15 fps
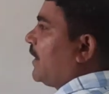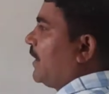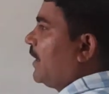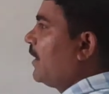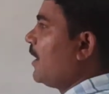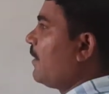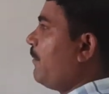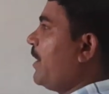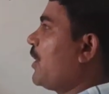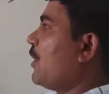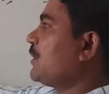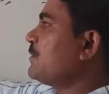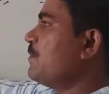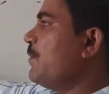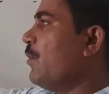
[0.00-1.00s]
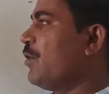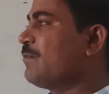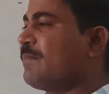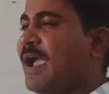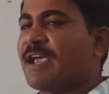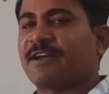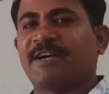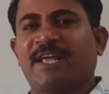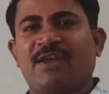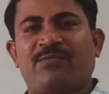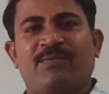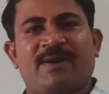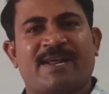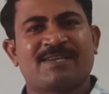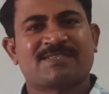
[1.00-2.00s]
take, because more magnetic
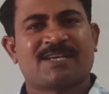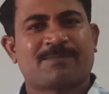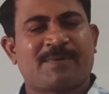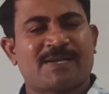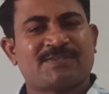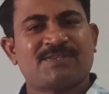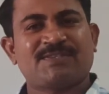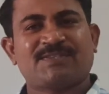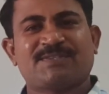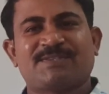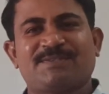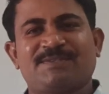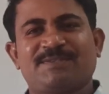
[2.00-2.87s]
field lines are passes.